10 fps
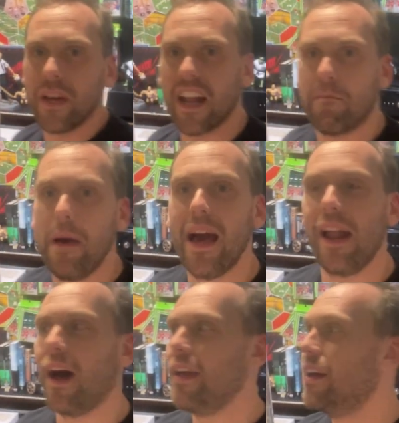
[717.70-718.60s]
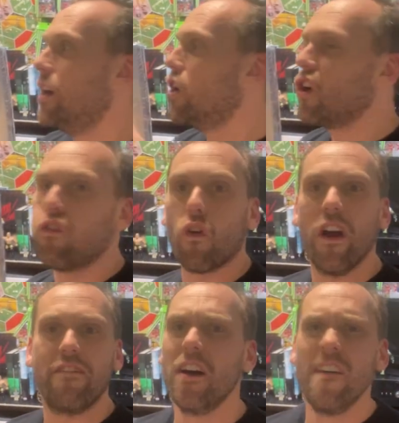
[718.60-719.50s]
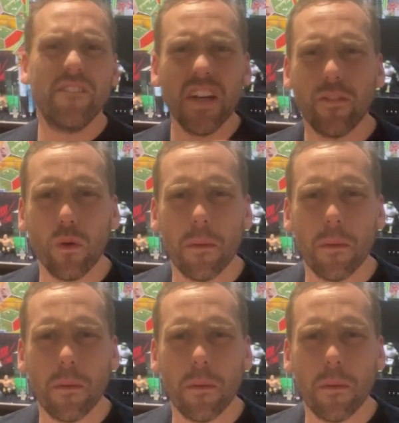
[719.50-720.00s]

could have Pele, Cruyff, Think of all